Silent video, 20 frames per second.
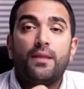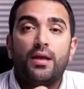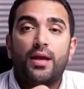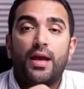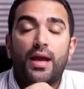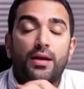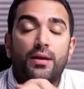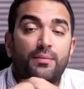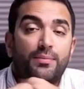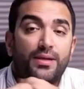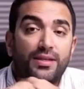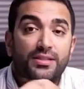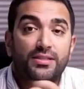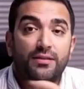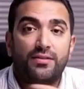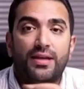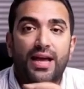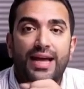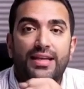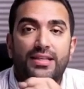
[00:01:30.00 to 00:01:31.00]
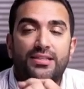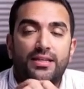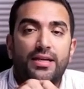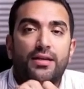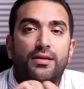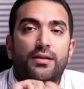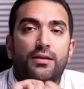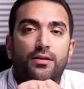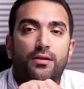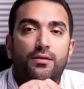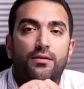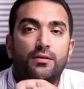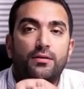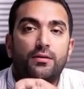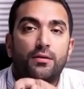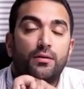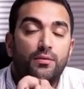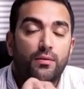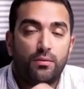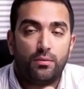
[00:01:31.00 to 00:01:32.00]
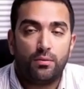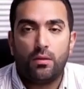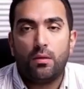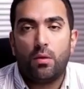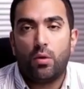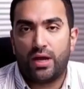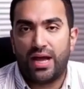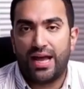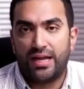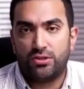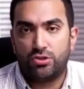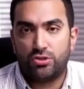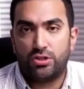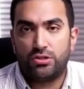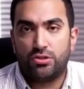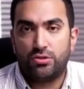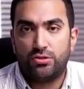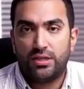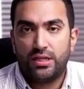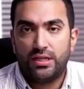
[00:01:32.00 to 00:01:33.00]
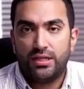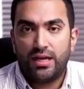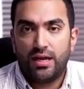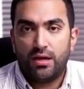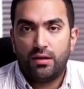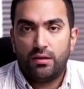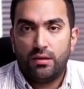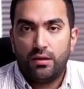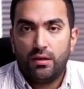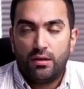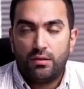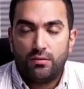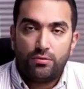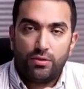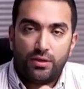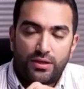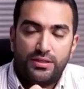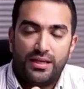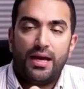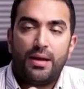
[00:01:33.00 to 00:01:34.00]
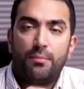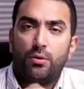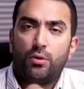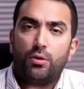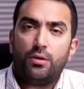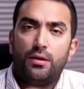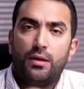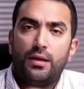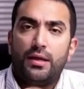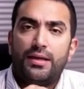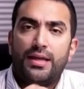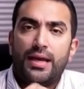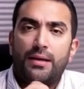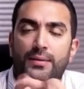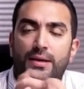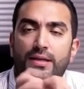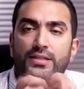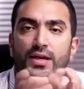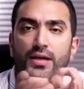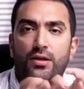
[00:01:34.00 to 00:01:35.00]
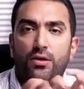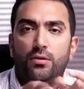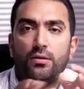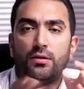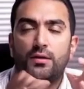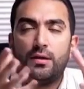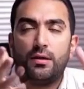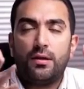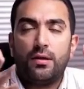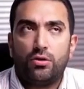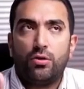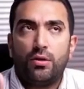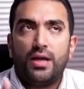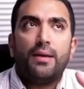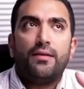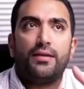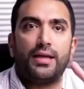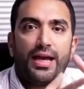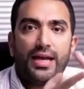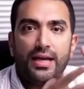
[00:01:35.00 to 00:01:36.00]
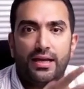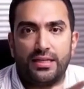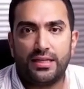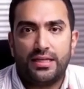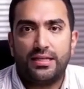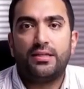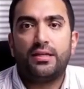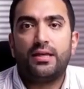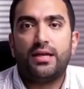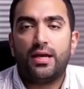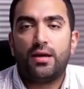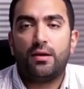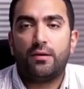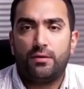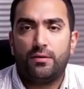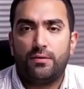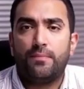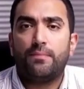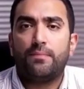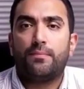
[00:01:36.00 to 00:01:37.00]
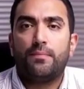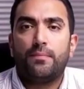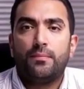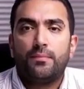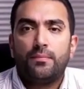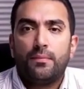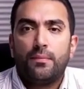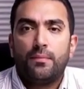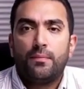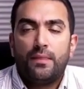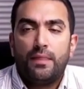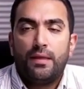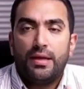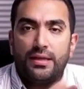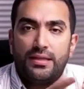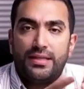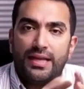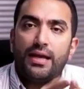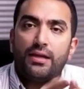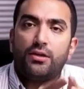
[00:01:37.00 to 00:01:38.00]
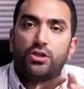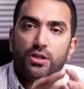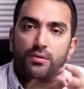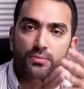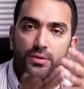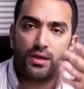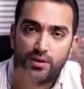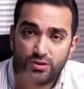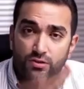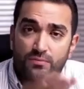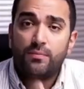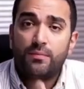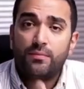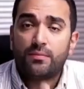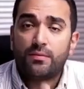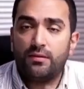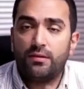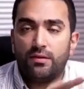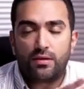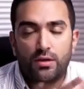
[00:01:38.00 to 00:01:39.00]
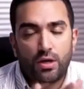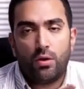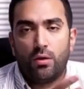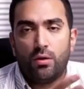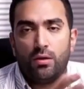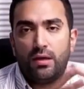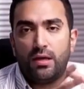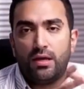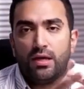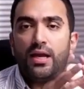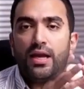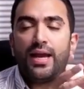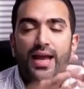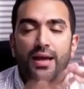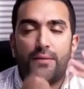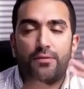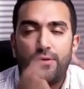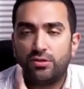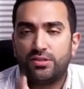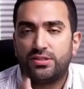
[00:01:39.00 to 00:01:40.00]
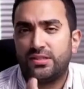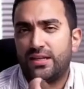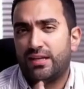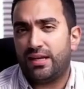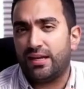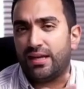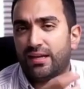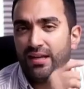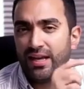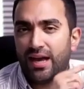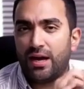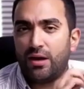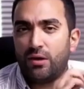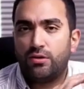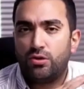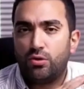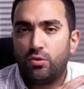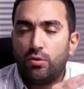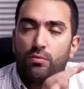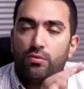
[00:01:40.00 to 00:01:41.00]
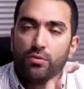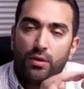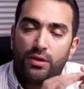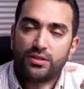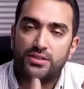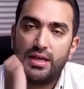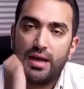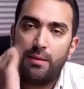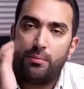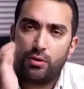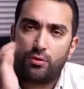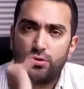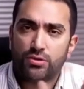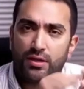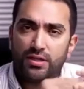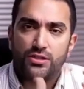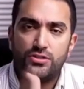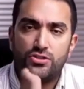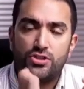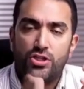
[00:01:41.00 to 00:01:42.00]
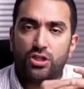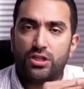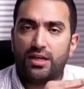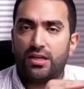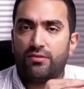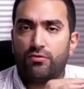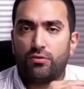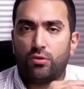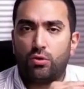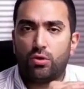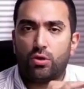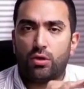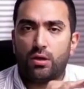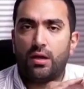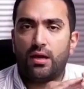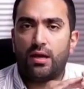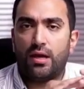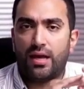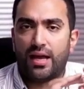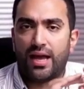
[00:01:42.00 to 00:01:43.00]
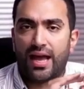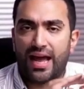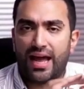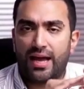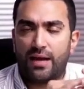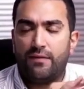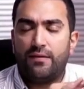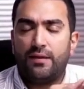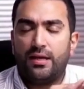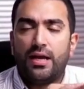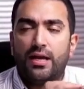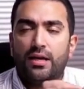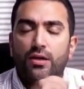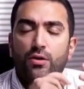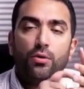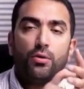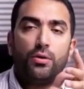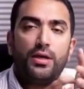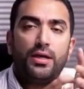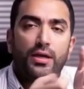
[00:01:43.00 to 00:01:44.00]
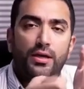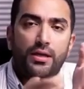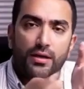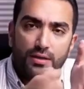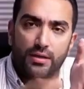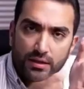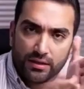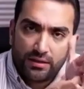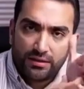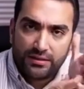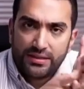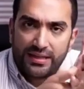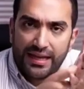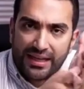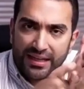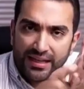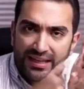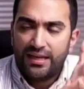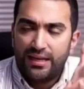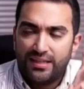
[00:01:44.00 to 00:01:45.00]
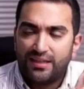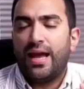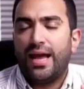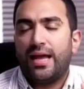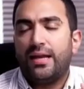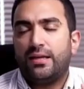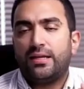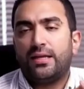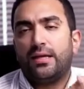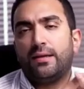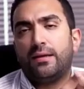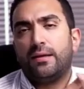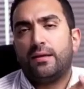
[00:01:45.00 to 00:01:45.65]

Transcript: are the means of access or entry to the account. For example, let me tell you, you have an analytics account. Is that Gmail? No. Have you seen an account, or for example, does GA4 have a unique dedicated ID?